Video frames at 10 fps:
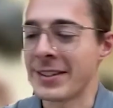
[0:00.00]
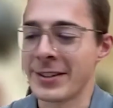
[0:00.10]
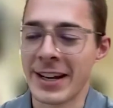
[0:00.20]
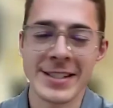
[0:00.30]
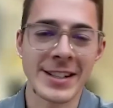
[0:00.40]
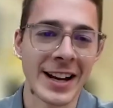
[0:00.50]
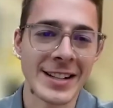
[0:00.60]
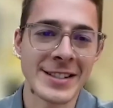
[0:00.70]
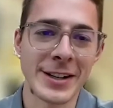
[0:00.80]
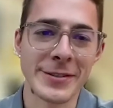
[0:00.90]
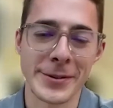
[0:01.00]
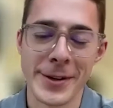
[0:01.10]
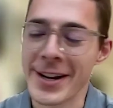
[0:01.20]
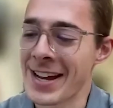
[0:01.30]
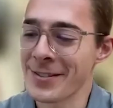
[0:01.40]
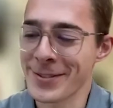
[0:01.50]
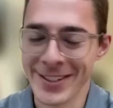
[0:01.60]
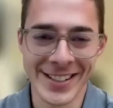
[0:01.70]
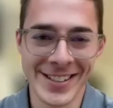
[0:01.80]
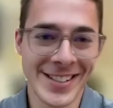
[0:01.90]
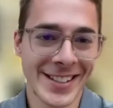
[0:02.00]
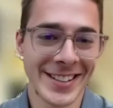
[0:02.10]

Dude, I still have to run after this.